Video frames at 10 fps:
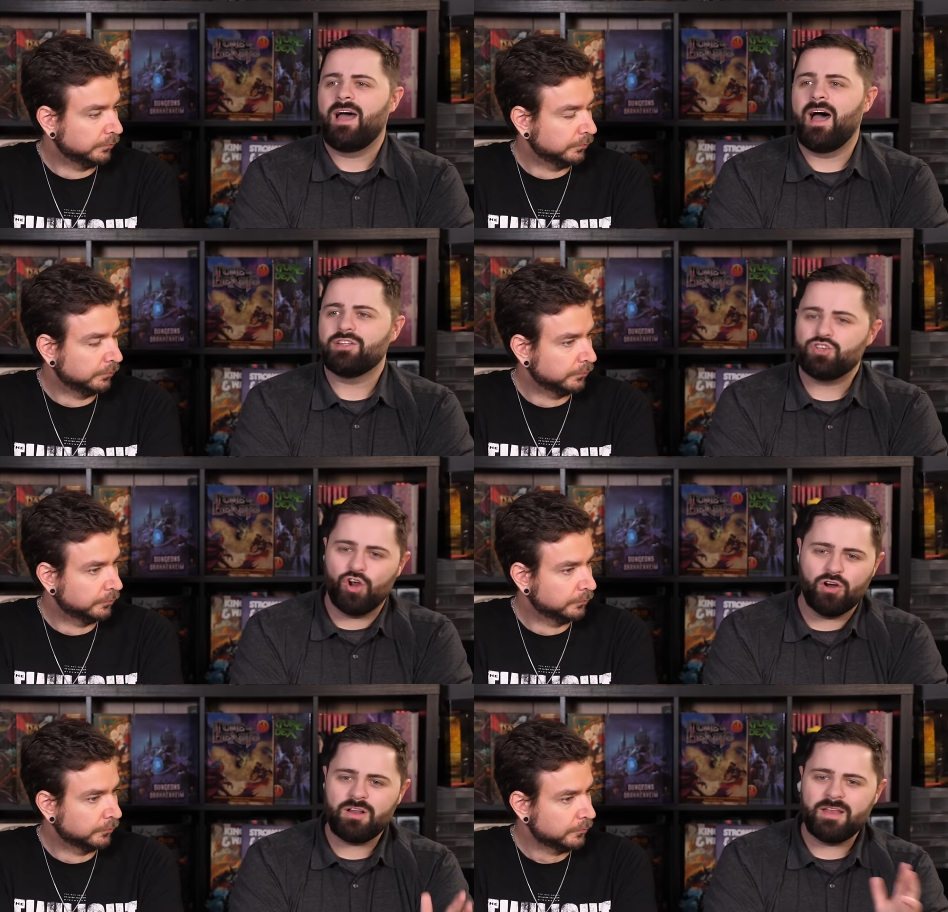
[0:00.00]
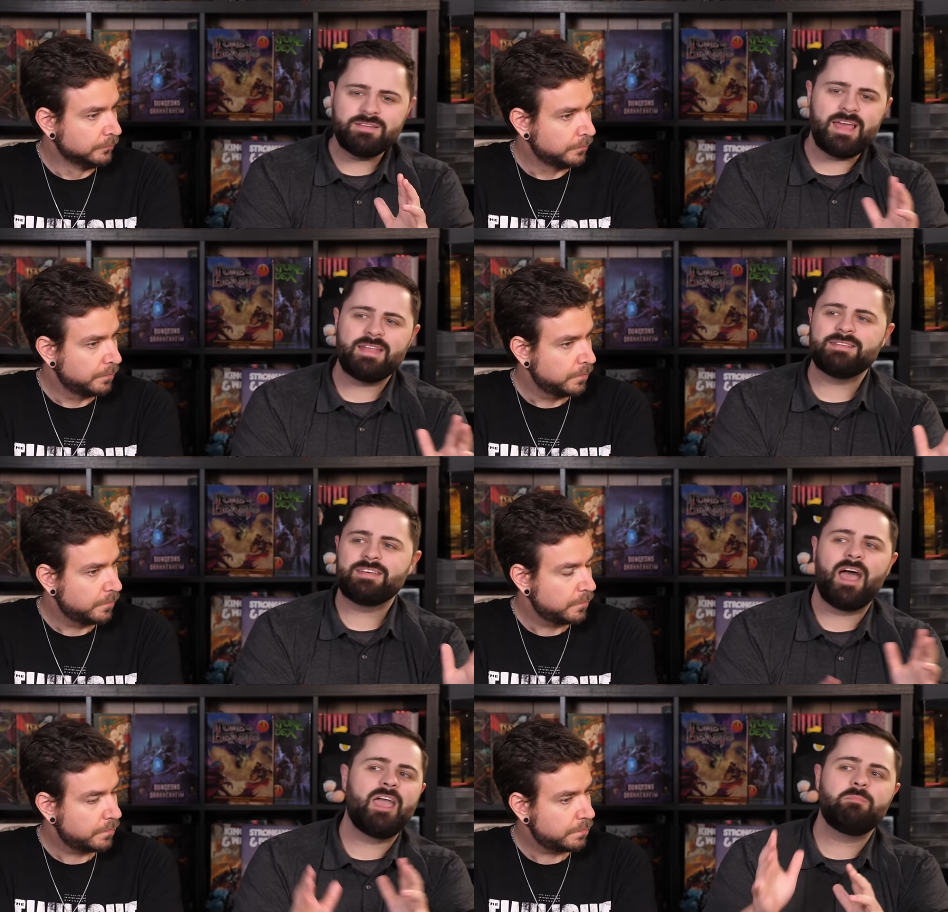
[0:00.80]
Speaker 1: a turn undead
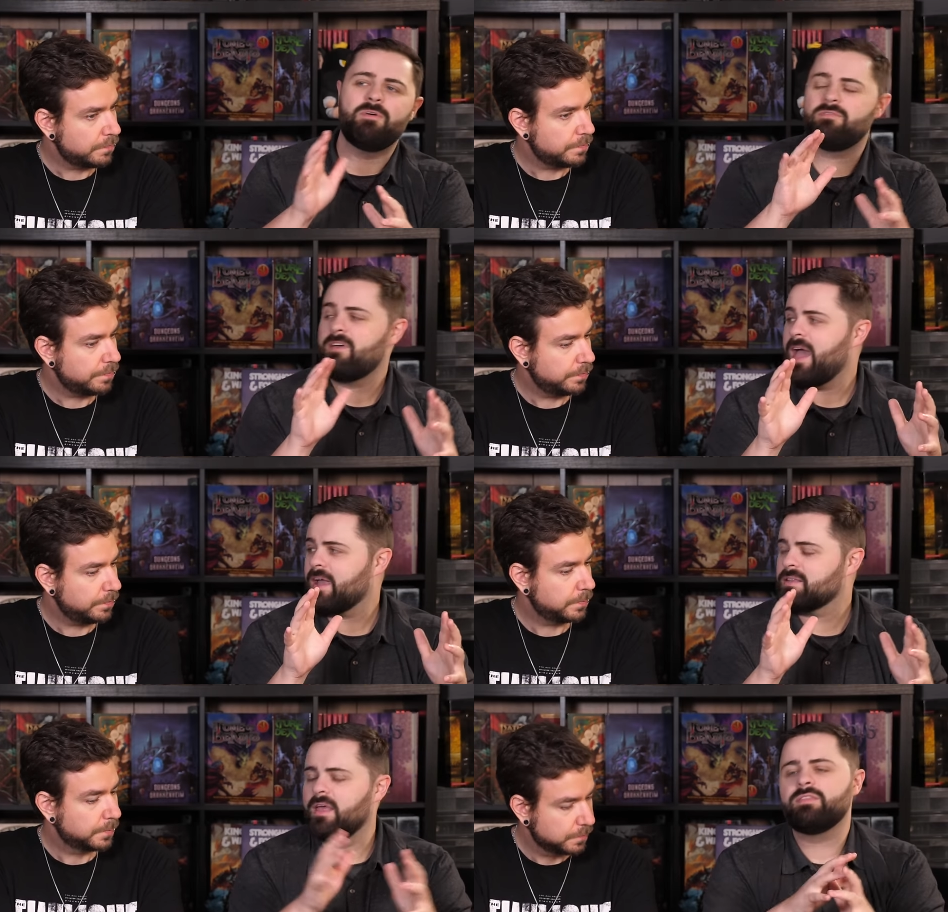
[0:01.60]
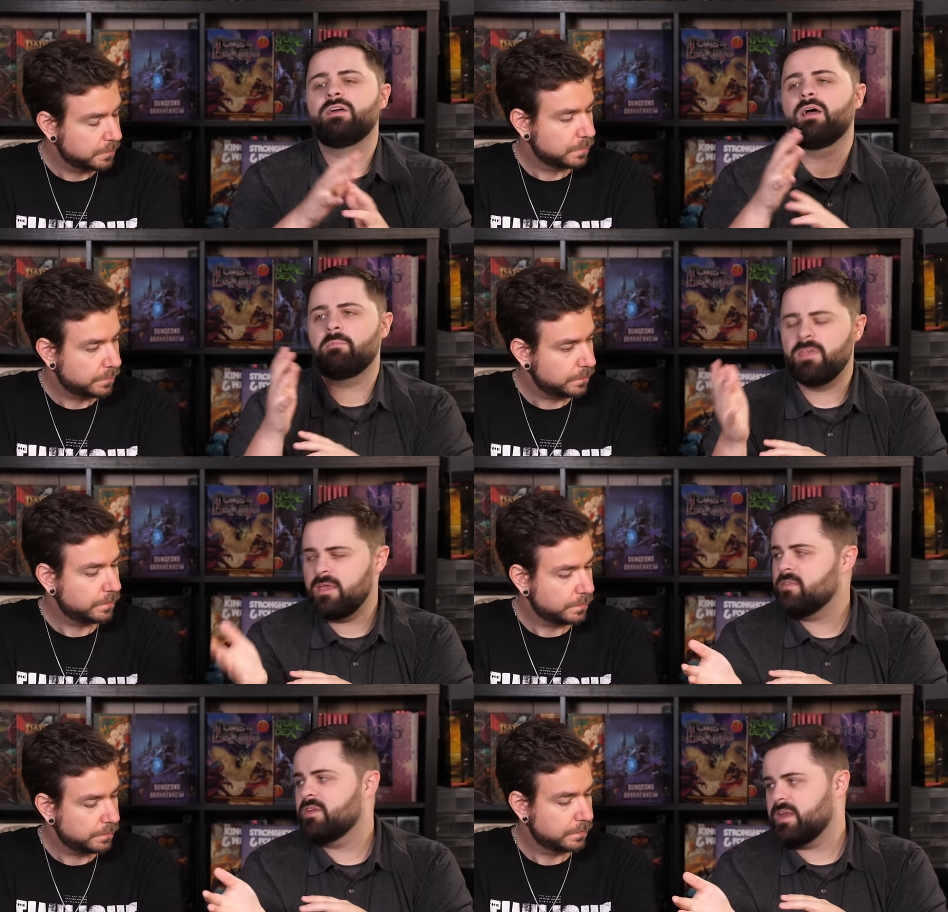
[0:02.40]
type effect like the, i'm
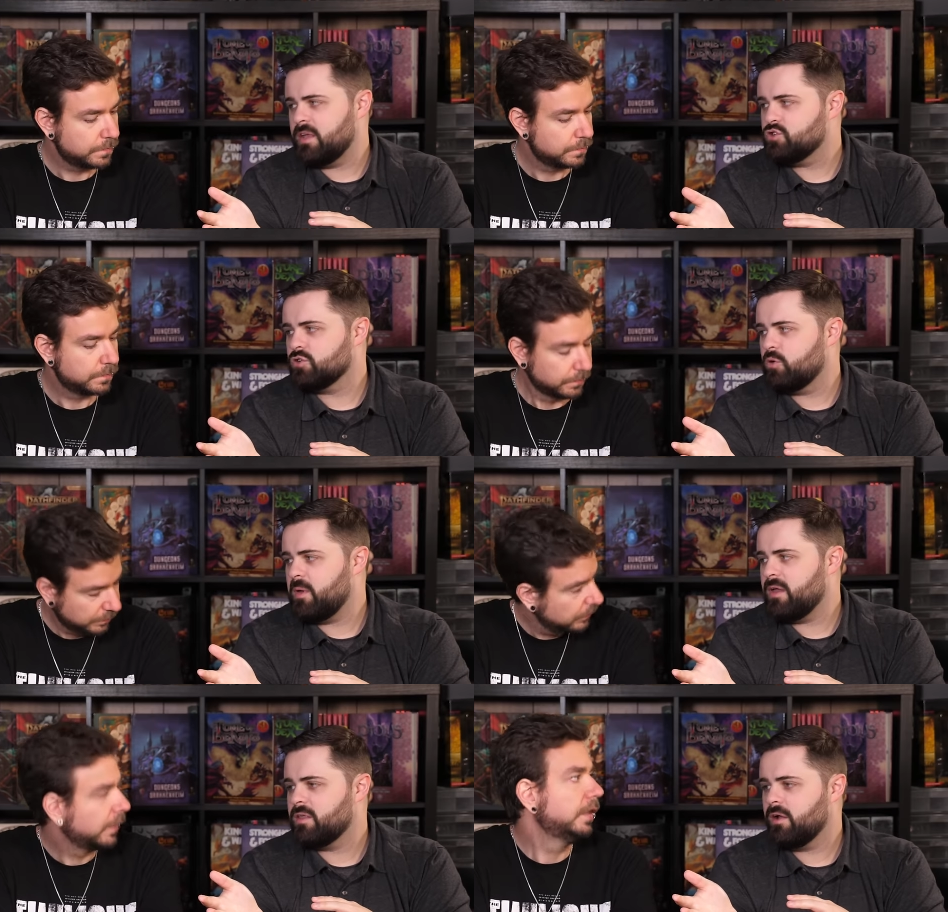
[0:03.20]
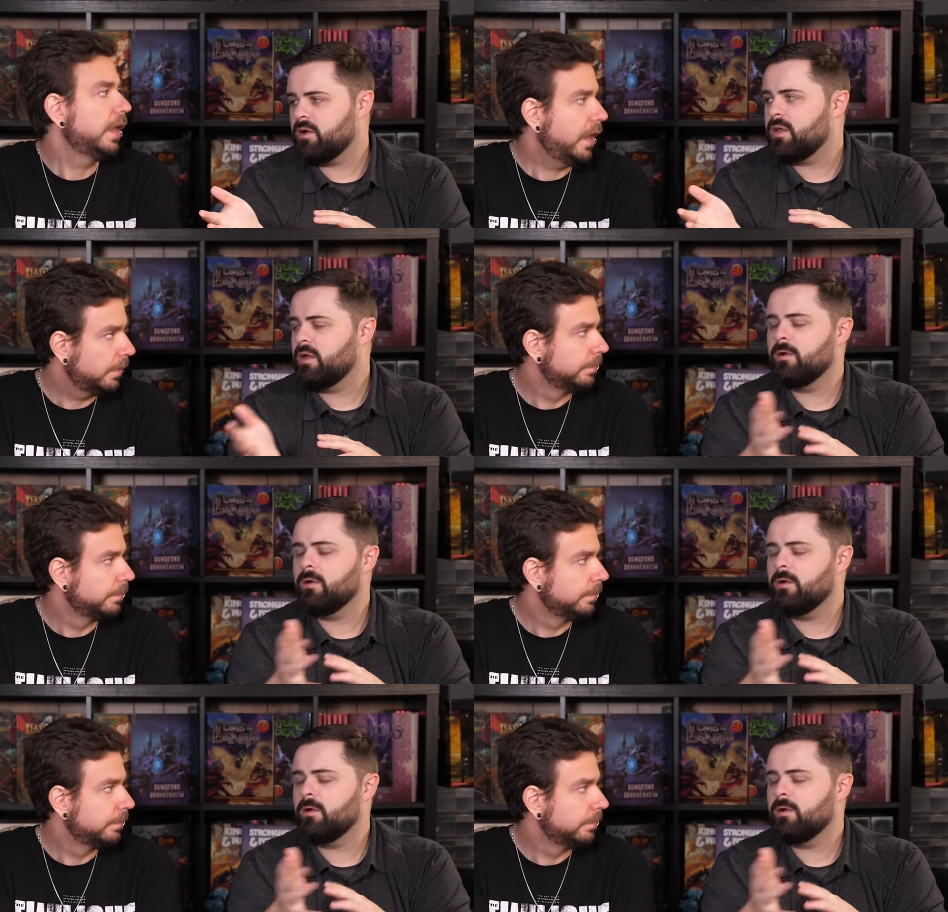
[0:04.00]
thinking the nature domain cleric yeah.